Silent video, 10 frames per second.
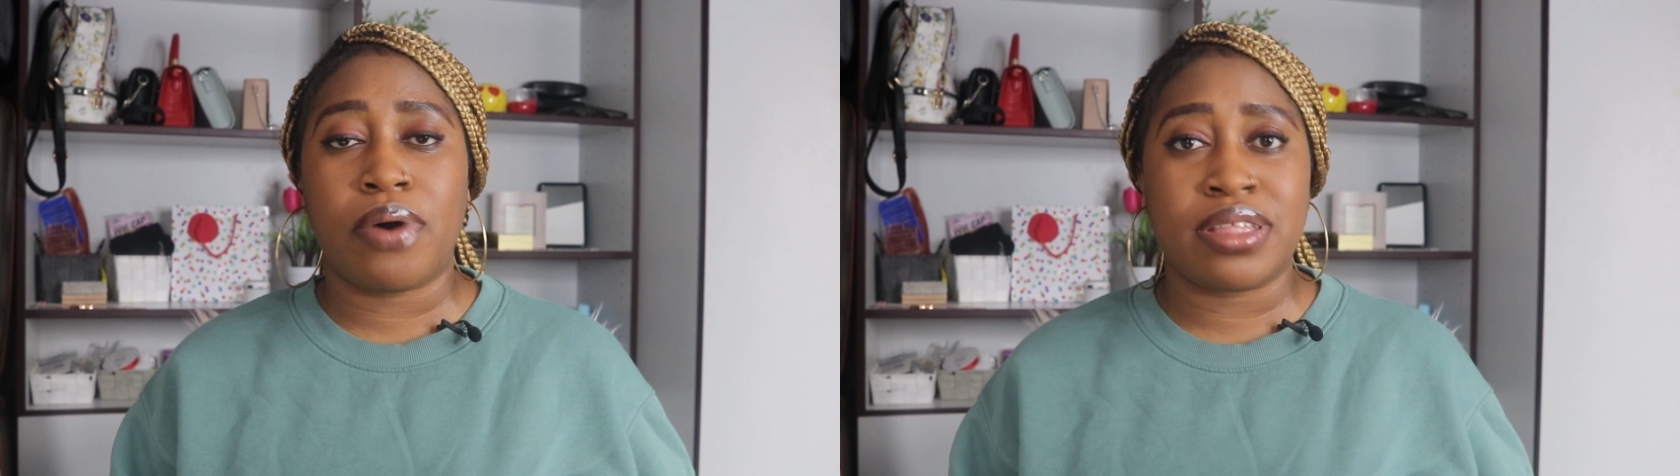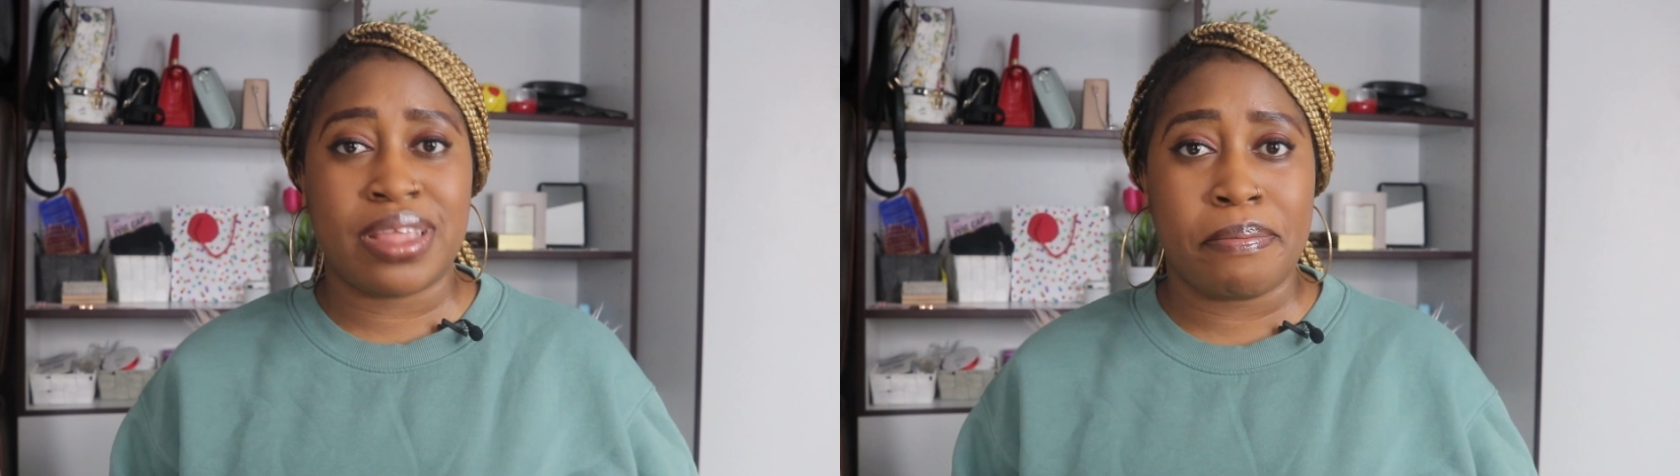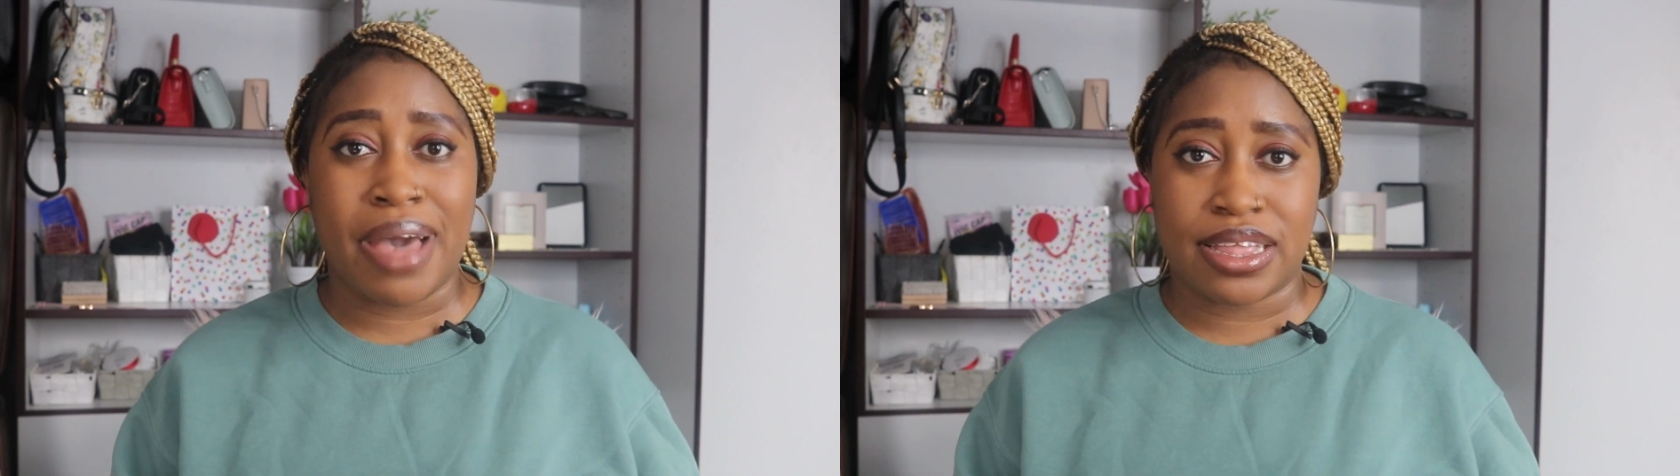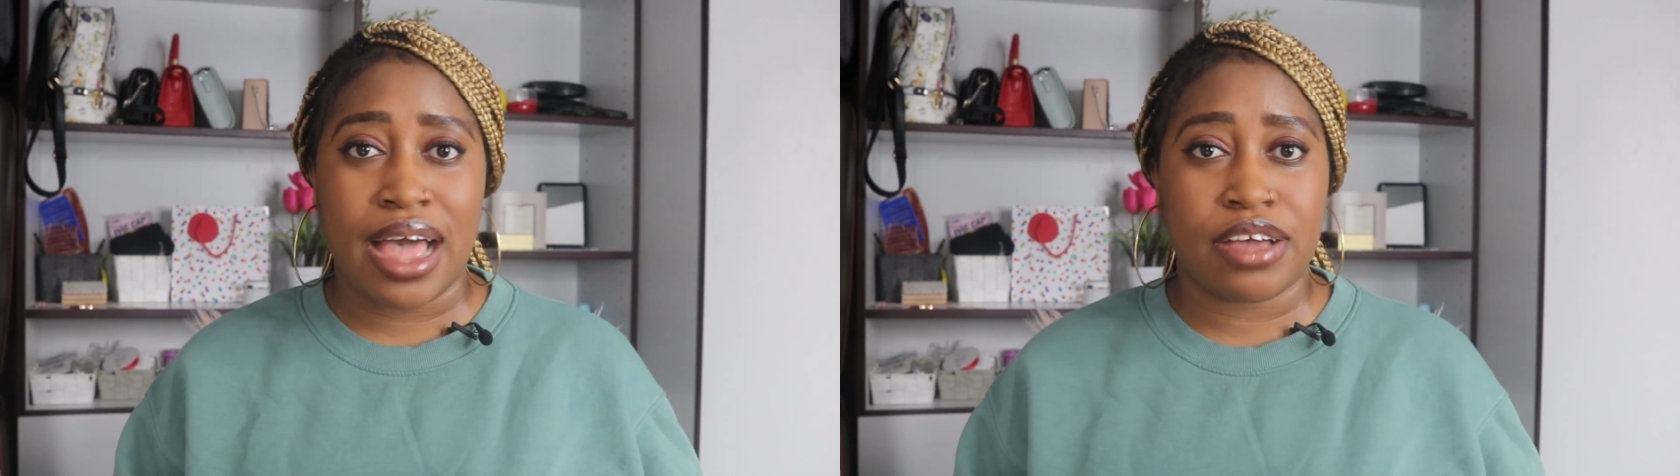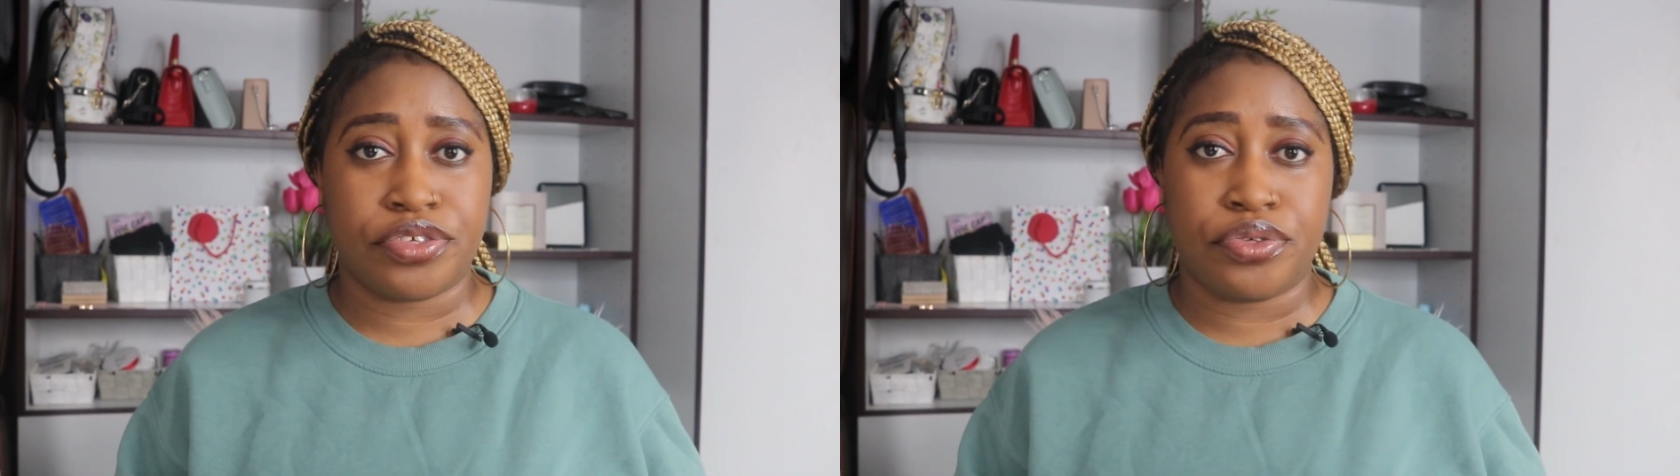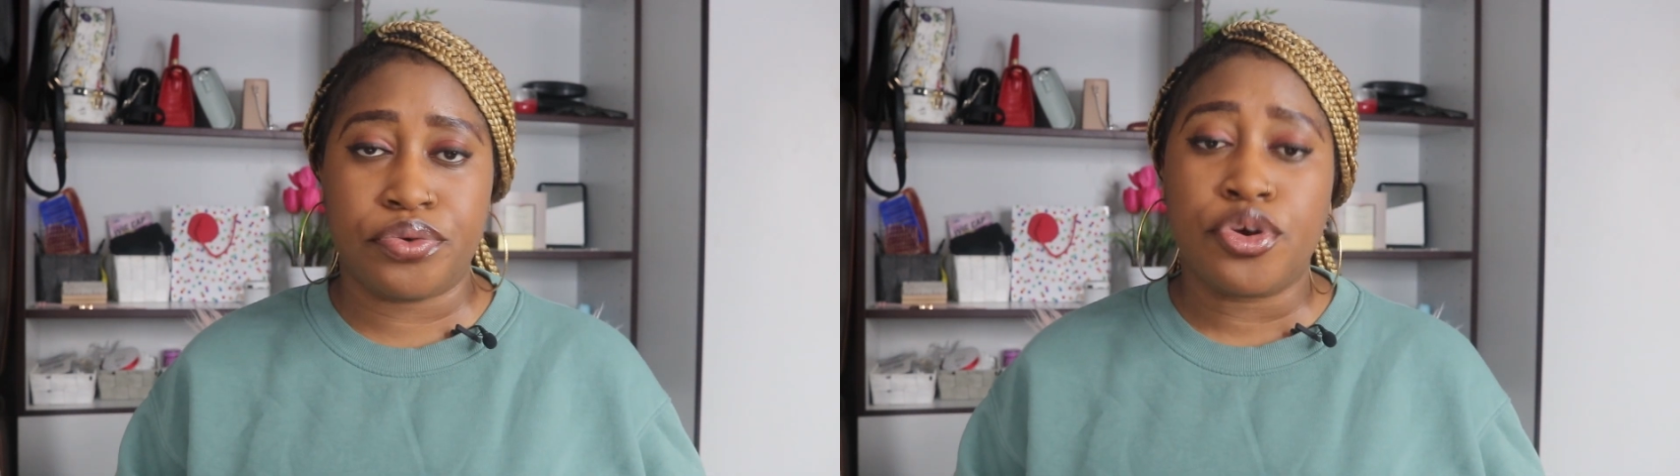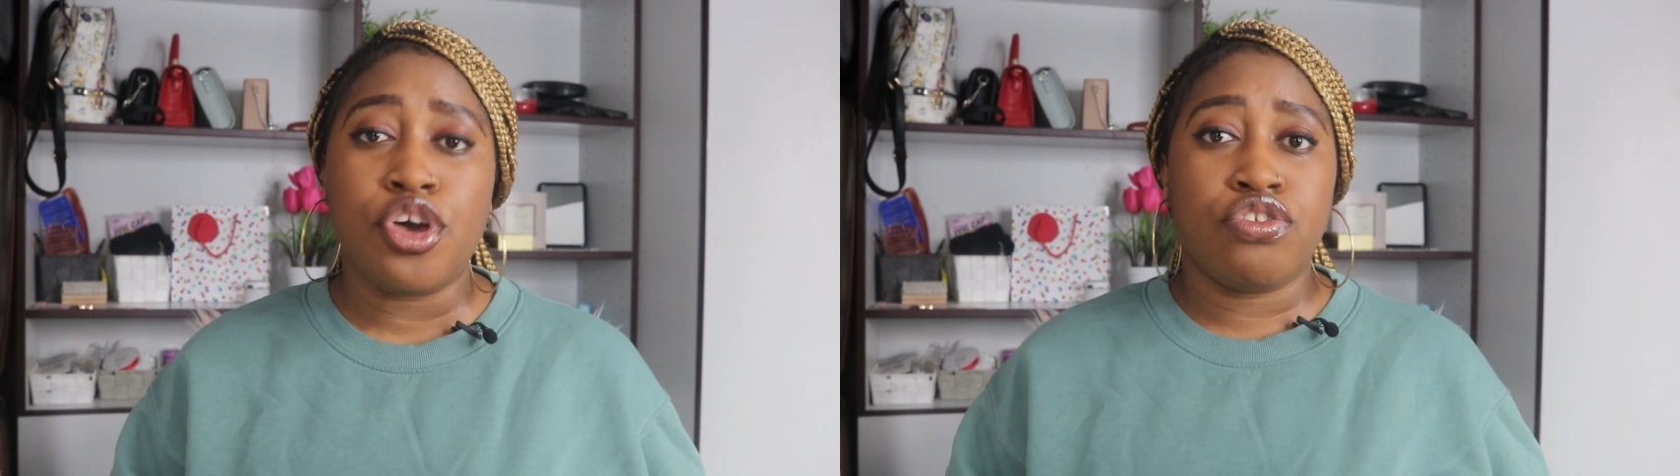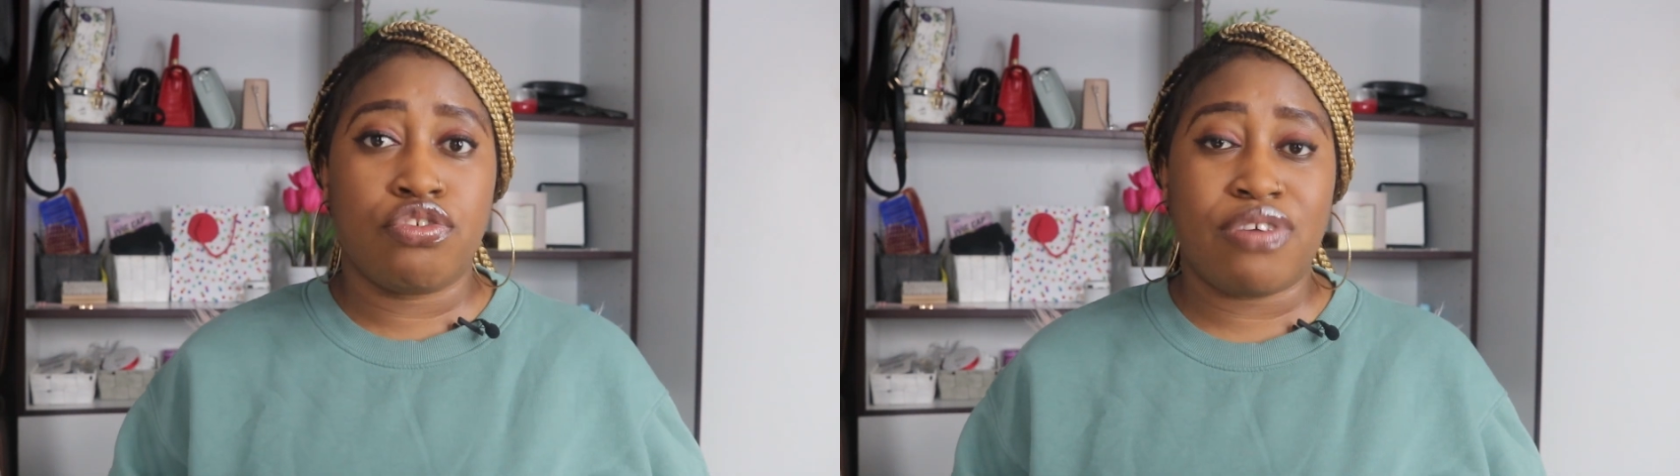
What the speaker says: they might ask you to